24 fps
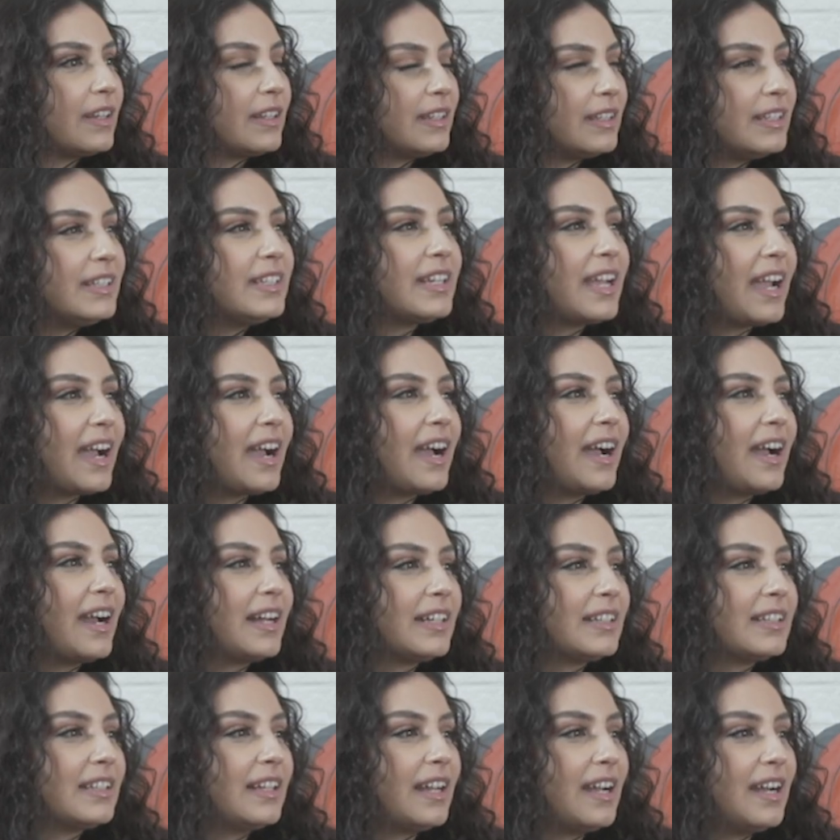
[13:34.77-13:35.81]
Yeah,
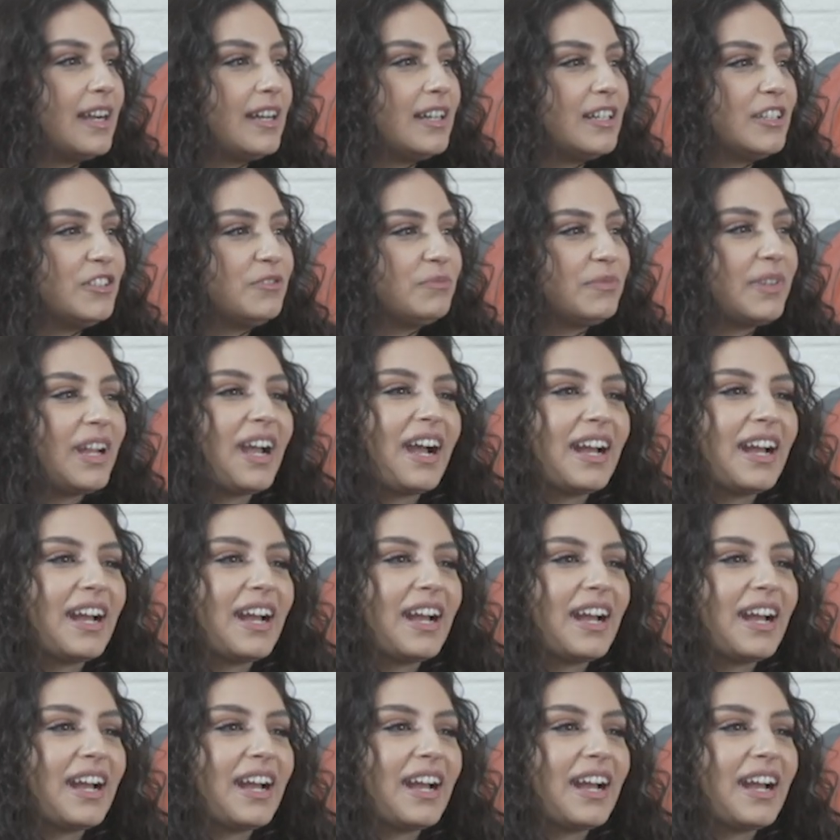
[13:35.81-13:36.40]
I, um, yeah,